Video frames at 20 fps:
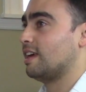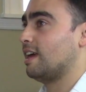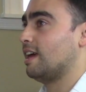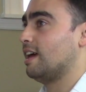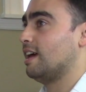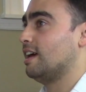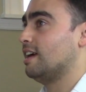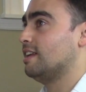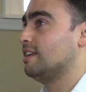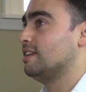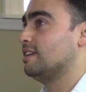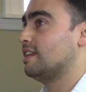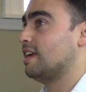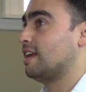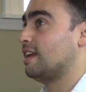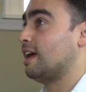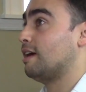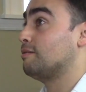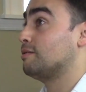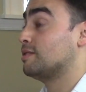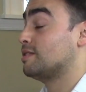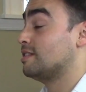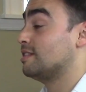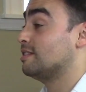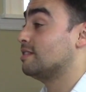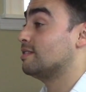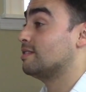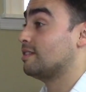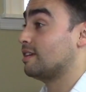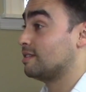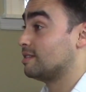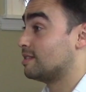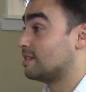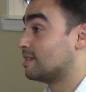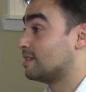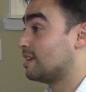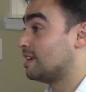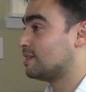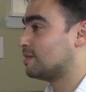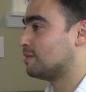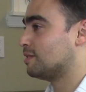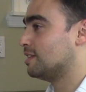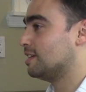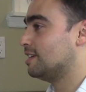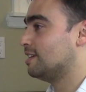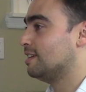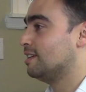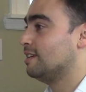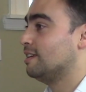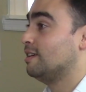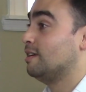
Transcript: and that I've seen done successfully,